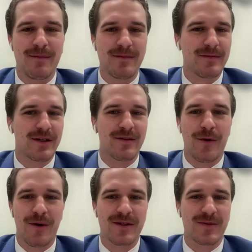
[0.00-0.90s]
I'm looking
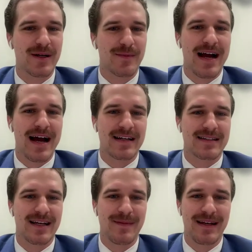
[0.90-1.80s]
forward to this week of
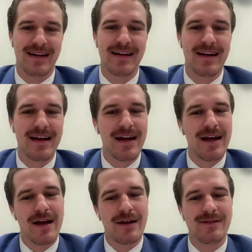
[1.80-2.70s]
practice. I mean,
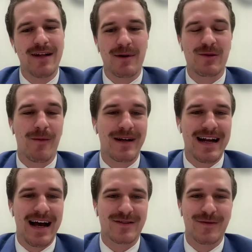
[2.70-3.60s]
not much more we
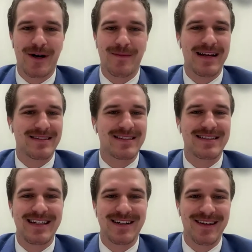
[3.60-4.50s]
could ask for. I mean, as a
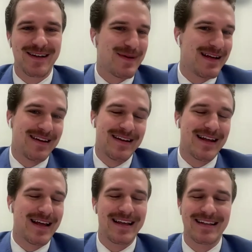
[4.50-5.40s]
senior like me,
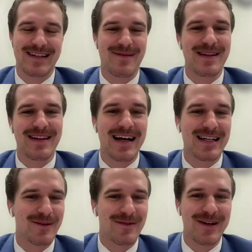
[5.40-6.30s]
it's going to be the
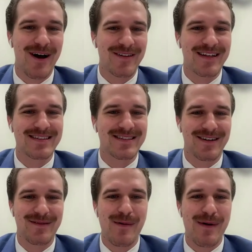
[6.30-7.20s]
last one regardless.
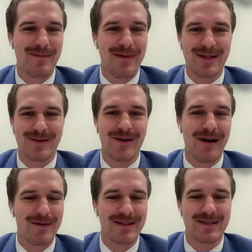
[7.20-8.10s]
So I might as well go
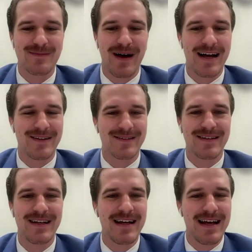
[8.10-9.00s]
out with a smile
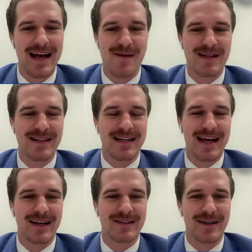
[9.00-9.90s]
and empty the
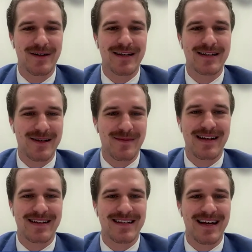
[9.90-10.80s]
tank. So it's going to be
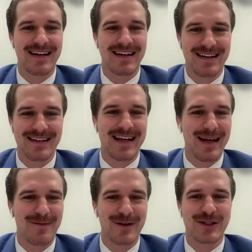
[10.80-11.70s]
an exciting
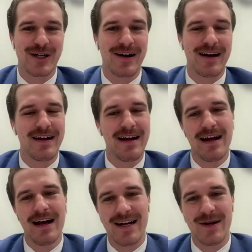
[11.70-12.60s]
game for sure.
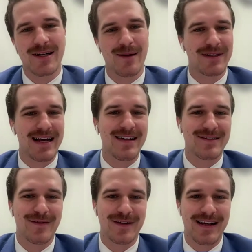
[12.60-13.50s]
I know a couple of
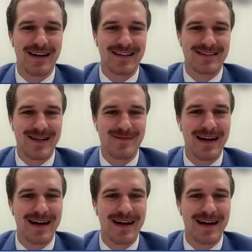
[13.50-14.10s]
guys over there at St.